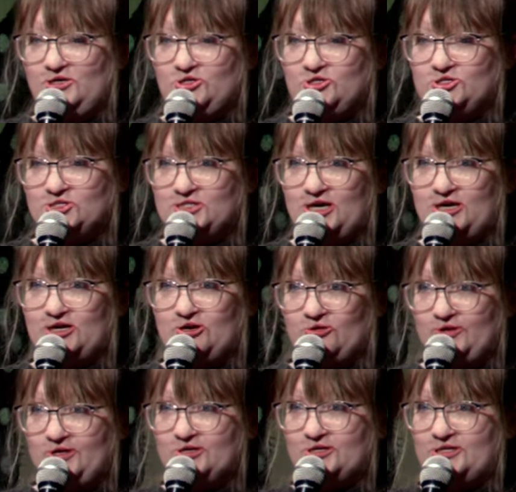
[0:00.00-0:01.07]
You just had
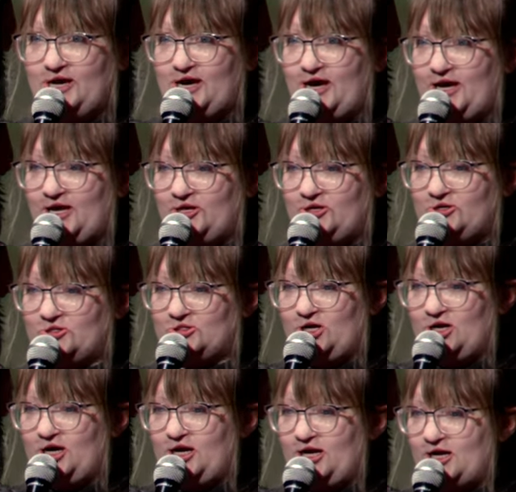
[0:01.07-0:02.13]
career day and you're
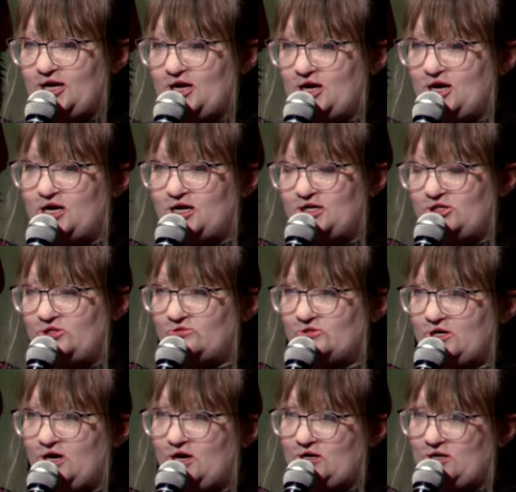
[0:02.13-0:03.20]
like, I do
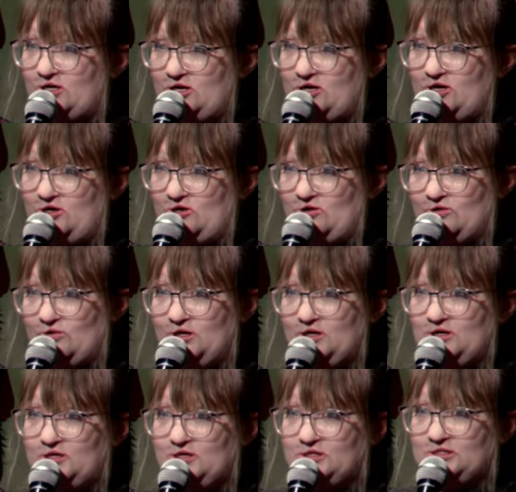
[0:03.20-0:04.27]
not know
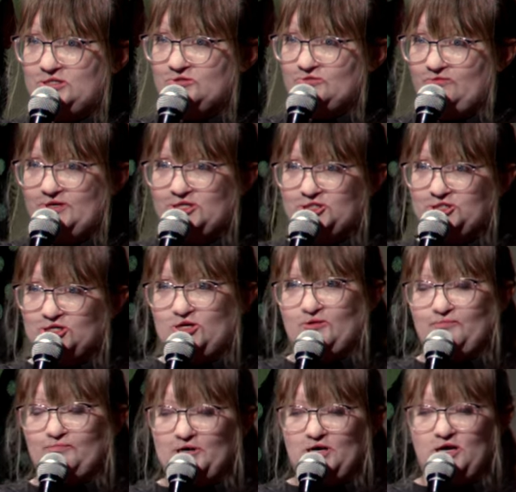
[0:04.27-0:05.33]
division,
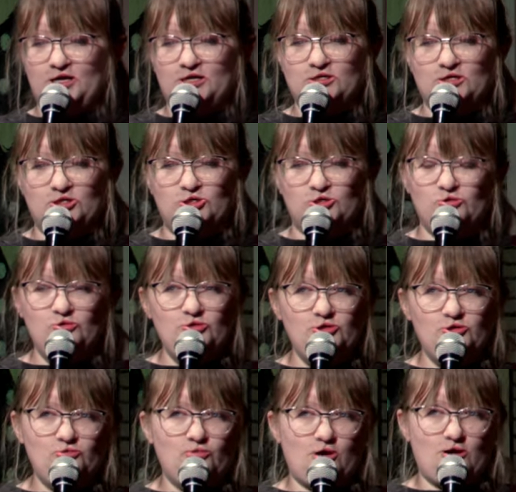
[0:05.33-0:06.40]
but do
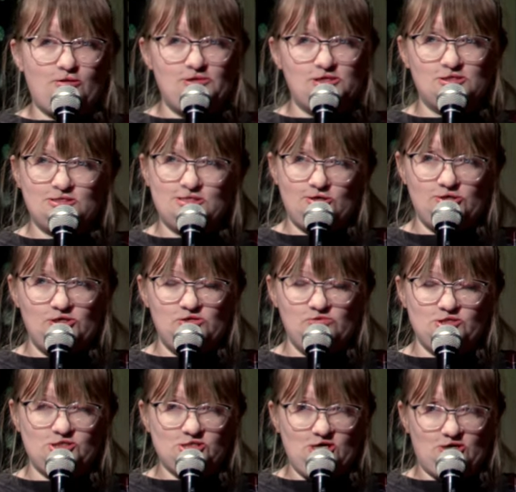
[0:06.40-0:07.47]
you want me to tell
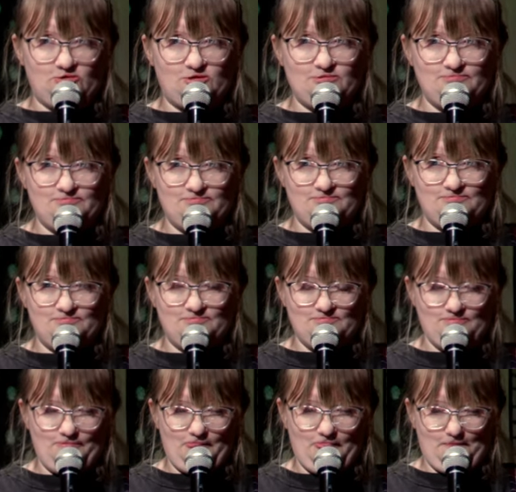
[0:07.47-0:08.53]
you a joke?
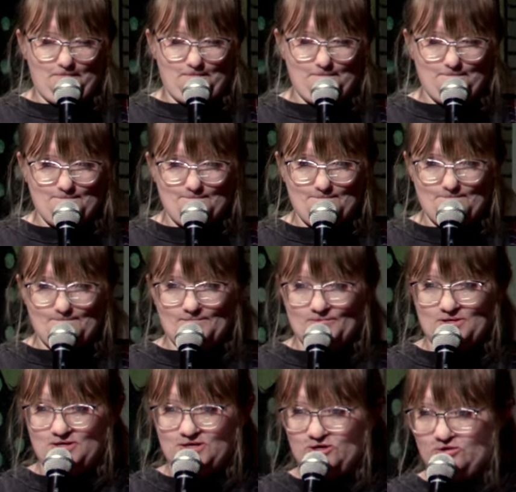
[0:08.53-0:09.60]

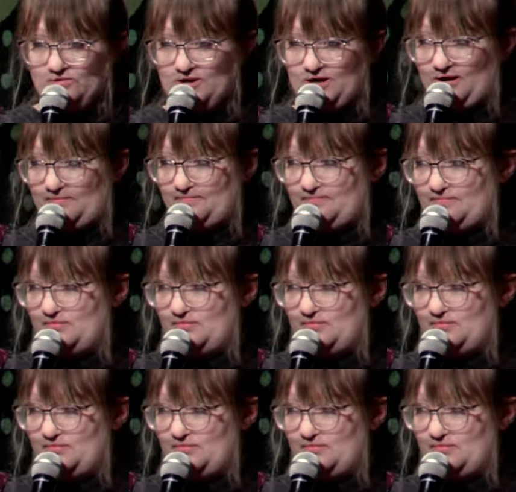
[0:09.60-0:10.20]
Do that.